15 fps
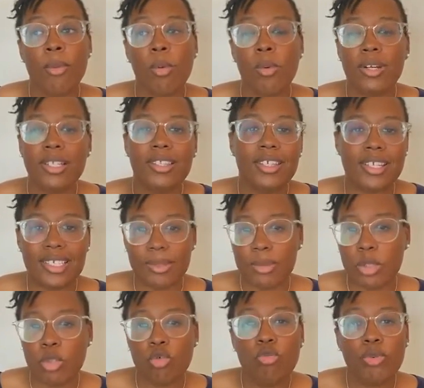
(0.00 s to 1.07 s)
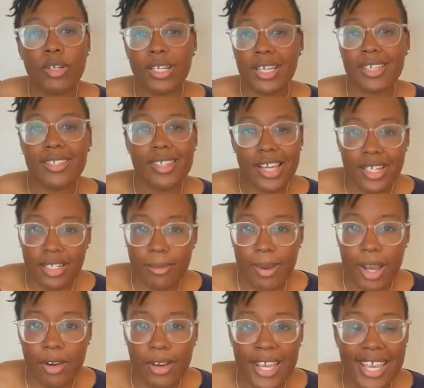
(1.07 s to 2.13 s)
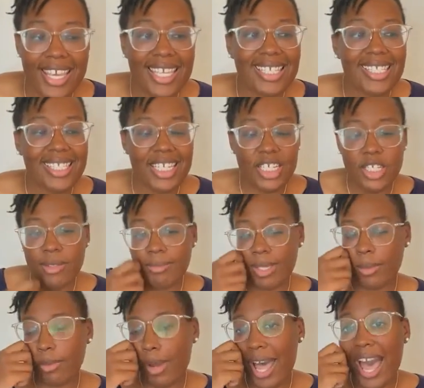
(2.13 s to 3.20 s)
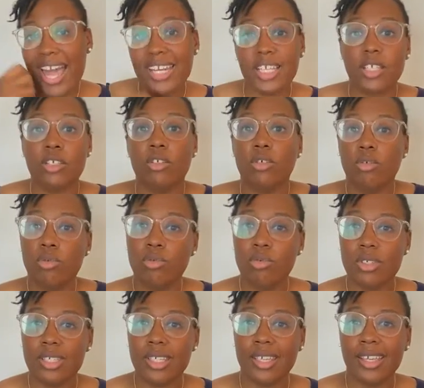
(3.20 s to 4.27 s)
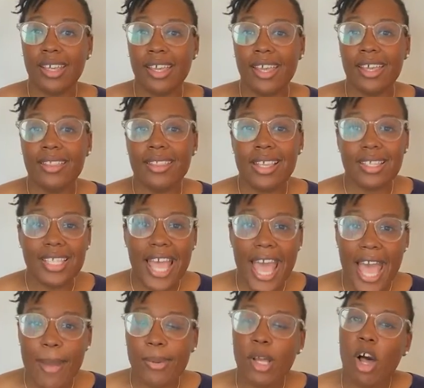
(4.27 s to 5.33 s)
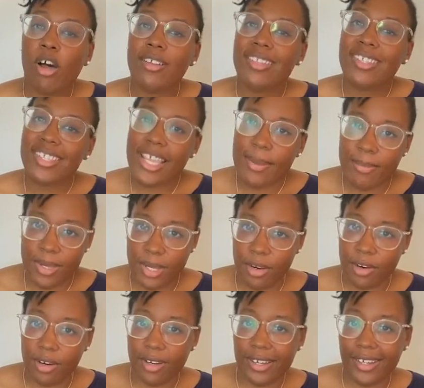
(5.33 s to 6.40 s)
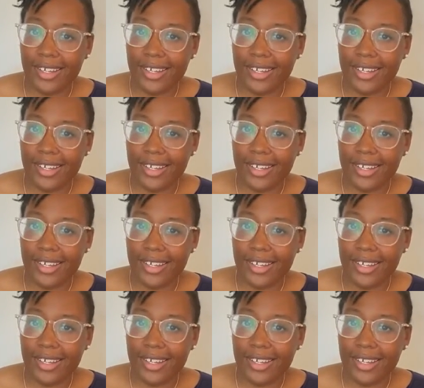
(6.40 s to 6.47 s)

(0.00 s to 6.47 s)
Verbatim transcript: But one of the things I'm super excited about is teaching people how to use this app called Zapier.